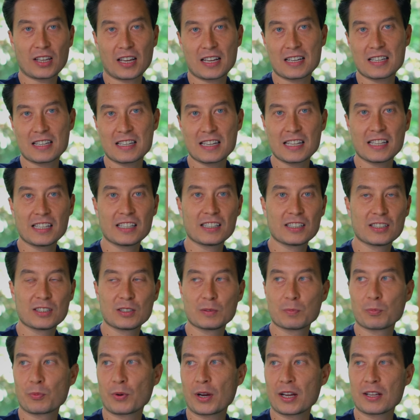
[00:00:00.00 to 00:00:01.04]

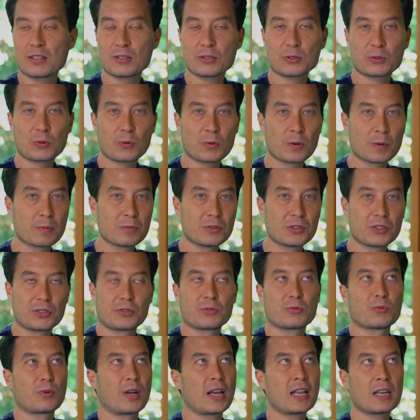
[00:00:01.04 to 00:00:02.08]
ideas, brainstorms,
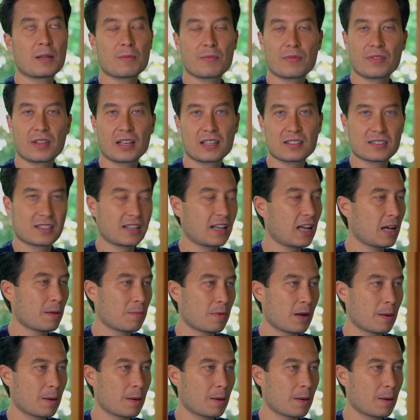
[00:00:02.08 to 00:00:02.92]
just random things that come